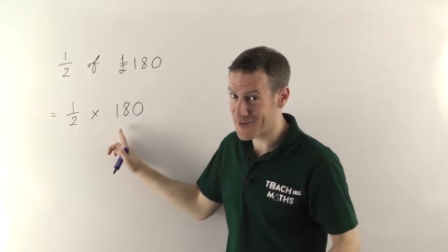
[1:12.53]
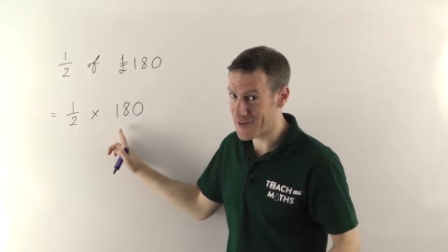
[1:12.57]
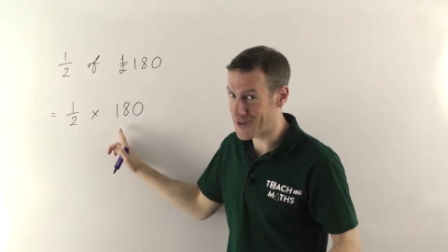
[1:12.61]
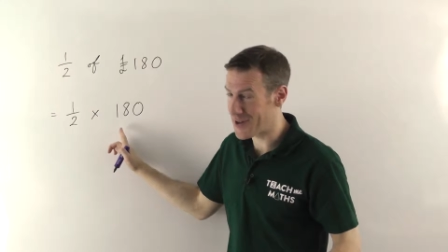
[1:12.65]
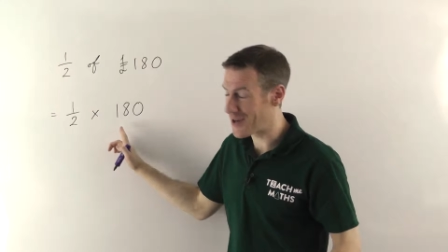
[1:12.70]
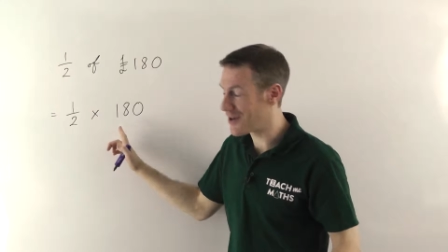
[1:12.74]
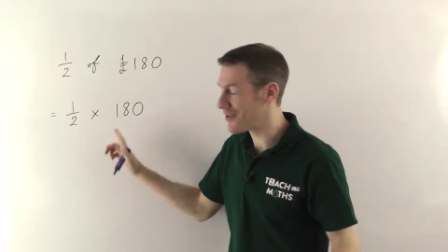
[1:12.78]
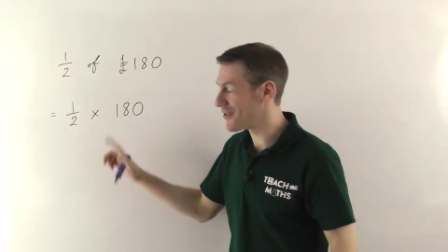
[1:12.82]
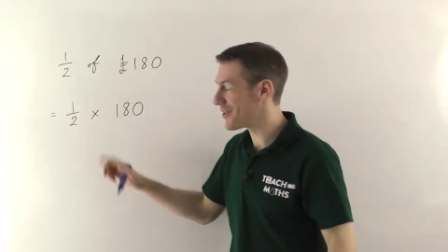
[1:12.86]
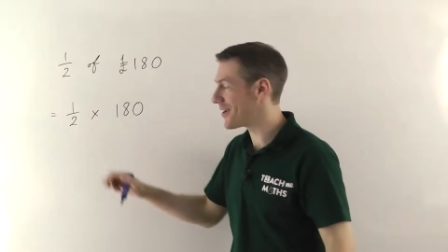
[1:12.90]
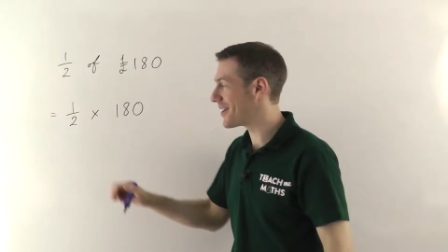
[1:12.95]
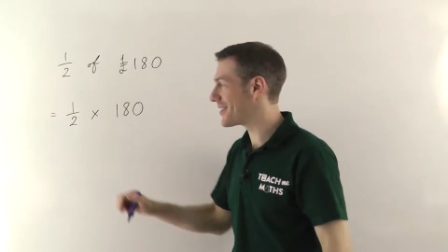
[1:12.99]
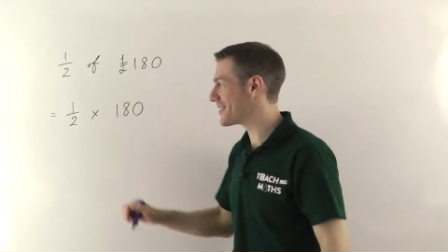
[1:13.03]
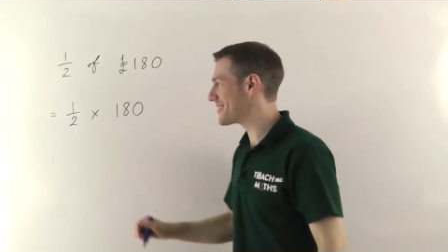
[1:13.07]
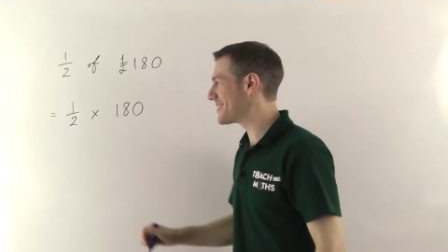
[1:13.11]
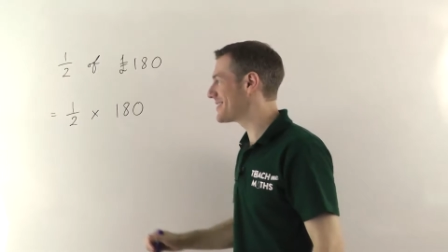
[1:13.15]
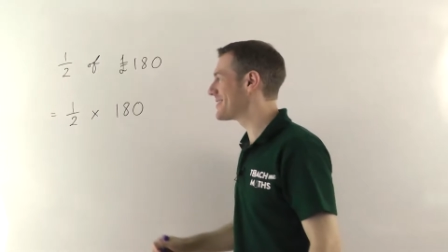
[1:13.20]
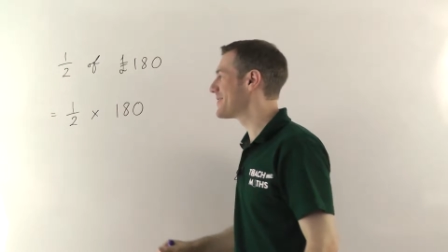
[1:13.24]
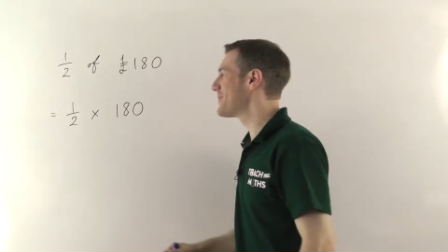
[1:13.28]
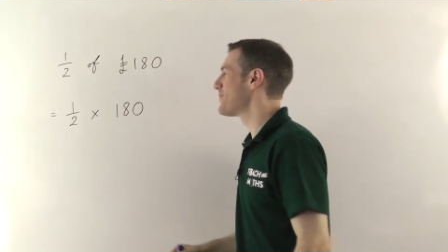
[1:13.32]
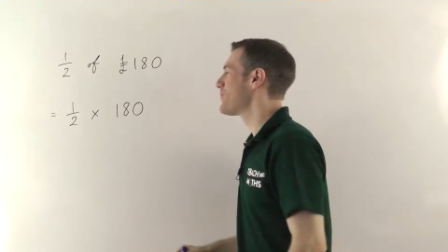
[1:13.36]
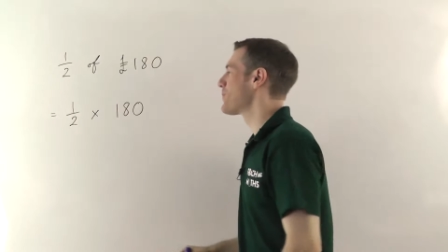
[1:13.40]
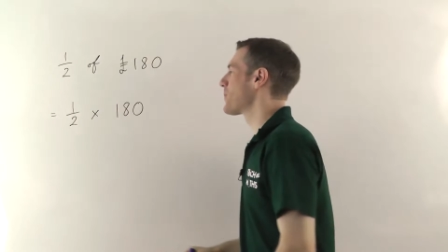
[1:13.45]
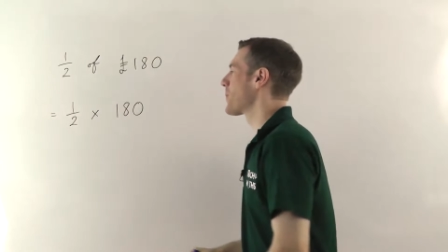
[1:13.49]
video that I
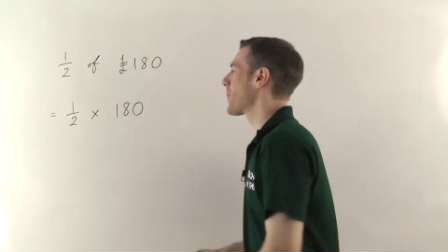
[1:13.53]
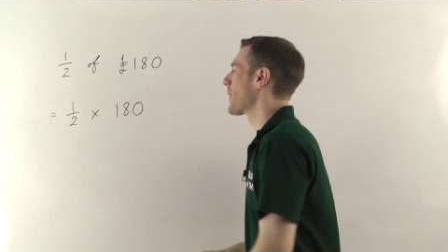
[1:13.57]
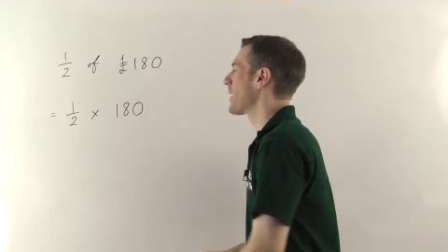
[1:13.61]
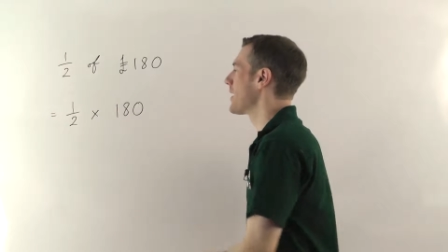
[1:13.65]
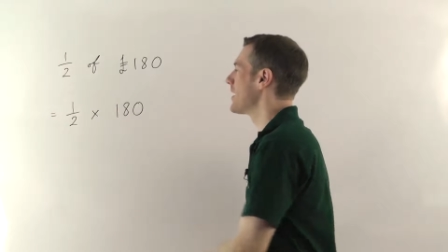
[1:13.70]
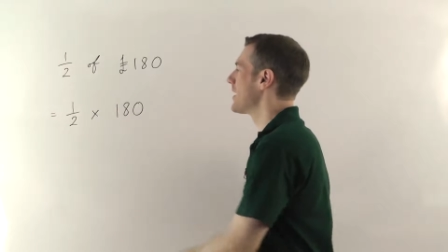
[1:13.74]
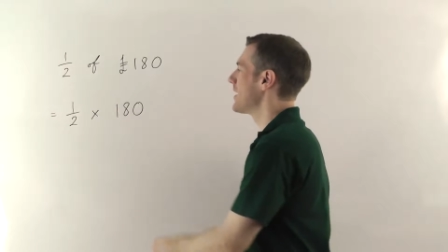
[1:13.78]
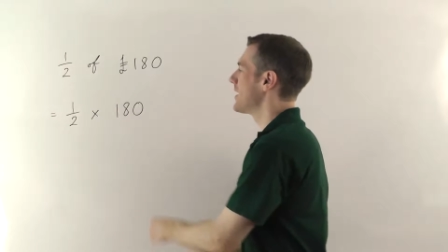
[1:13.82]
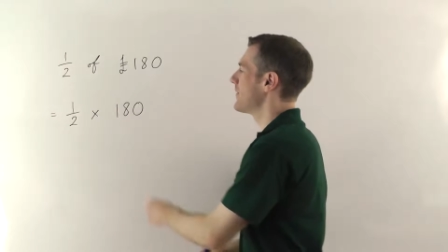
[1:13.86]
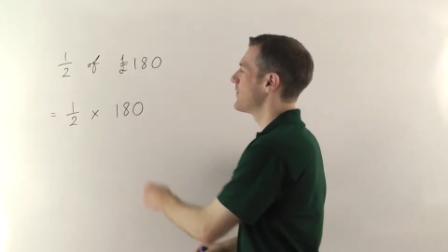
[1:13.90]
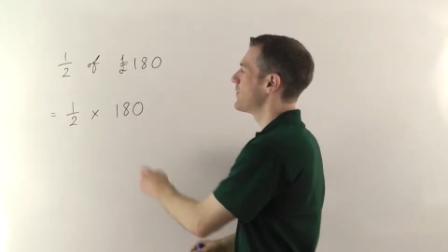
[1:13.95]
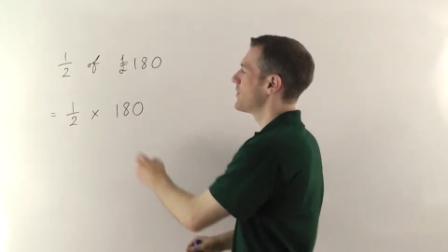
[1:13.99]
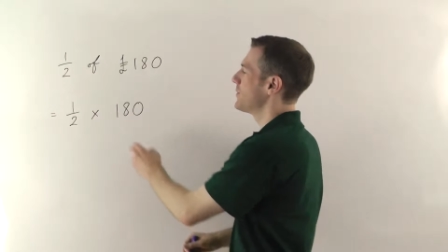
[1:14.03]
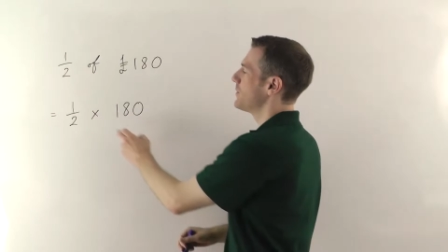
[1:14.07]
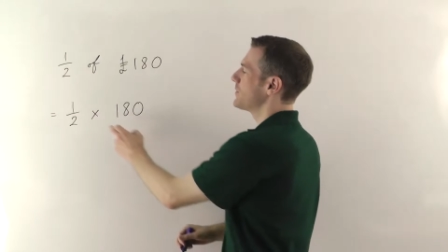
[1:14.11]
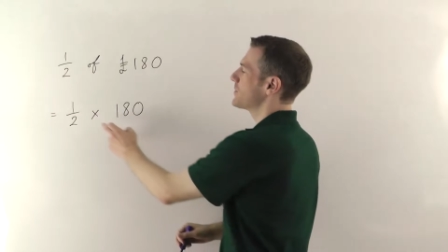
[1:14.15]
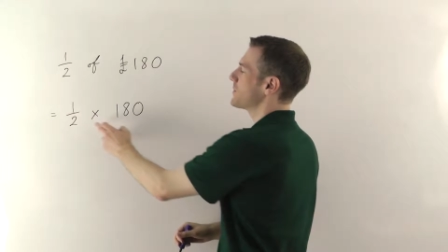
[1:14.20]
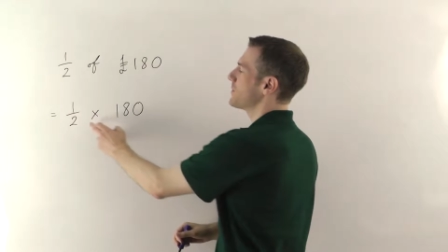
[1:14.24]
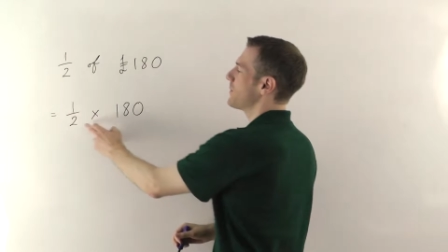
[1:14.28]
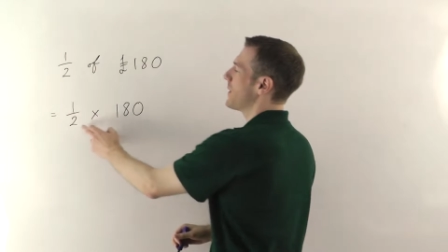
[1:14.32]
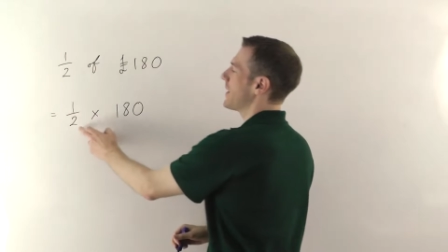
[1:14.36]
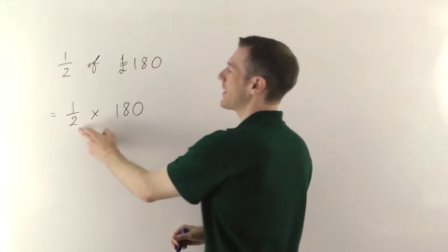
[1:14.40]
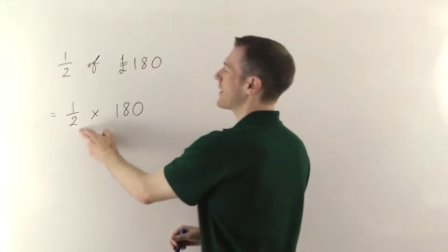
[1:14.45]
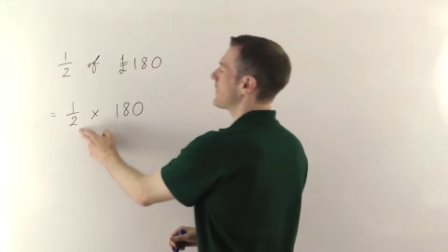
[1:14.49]
did, if you're
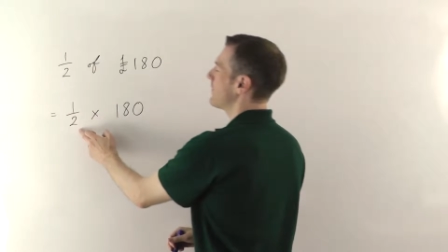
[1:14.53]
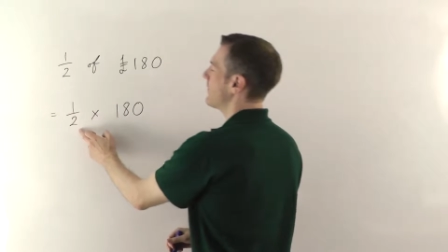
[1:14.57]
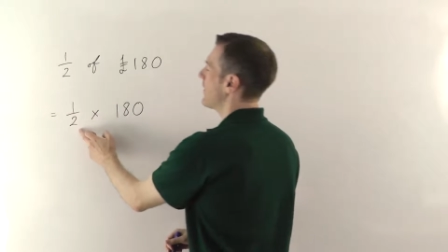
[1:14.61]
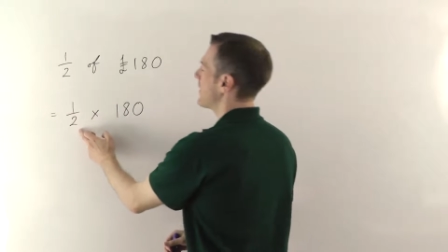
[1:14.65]
multiplying a